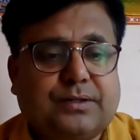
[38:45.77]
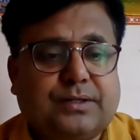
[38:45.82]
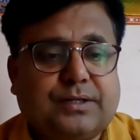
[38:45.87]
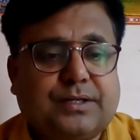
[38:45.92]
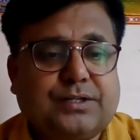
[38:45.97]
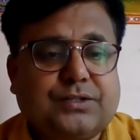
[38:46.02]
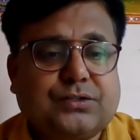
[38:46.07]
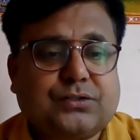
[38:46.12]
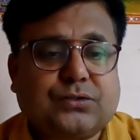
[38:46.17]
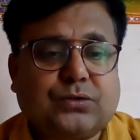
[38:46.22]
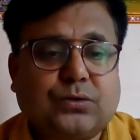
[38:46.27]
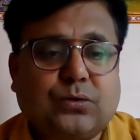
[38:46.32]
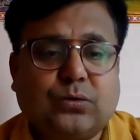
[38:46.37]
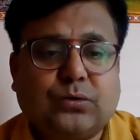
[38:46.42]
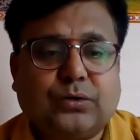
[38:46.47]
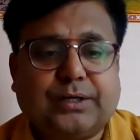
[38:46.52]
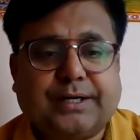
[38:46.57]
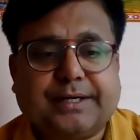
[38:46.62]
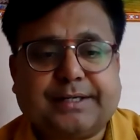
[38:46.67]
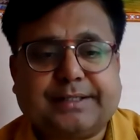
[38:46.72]
is so
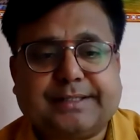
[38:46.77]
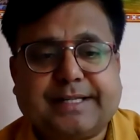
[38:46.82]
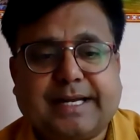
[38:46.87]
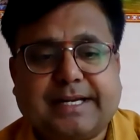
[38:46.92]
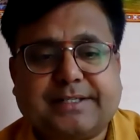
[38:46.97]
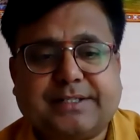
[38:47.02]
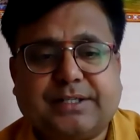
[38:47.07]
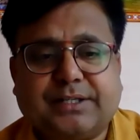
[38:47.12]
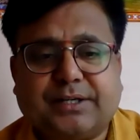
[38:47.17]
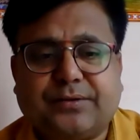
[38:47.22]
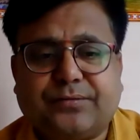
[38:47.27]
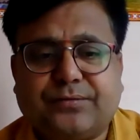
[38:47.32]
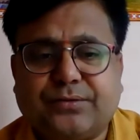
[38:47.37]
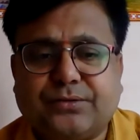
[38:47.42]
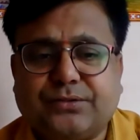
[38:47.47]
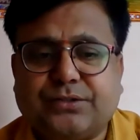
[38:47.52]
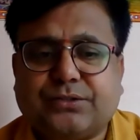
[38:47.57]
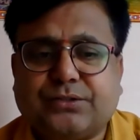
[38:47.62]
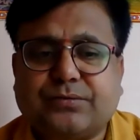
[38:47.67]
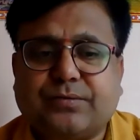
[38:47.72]
great that he
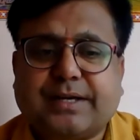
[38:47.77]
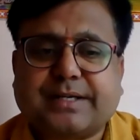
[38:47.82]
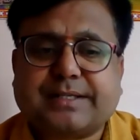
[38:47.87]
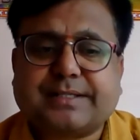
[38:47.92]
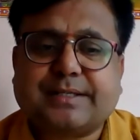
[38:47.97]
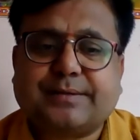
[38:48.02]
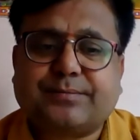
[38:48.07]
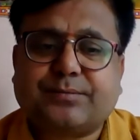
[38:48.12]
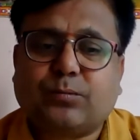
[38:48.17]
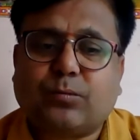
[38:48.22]
refuses to accept